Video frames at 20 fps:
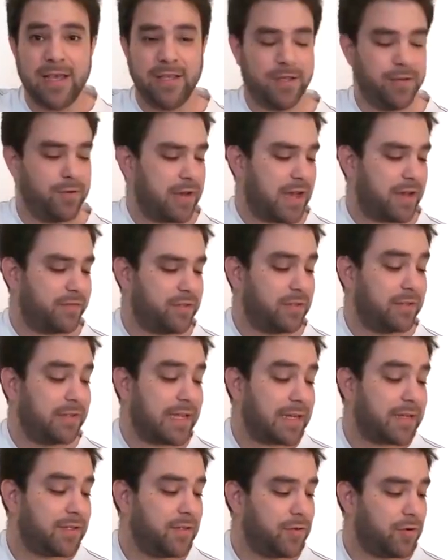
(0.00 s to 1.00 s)
You have to
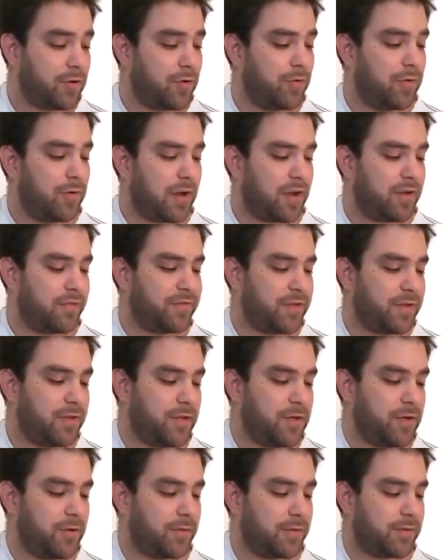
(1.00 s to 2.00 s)
let go of the
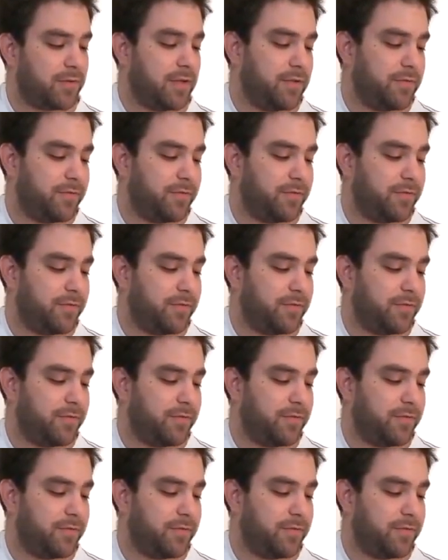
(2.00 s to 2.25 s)
note.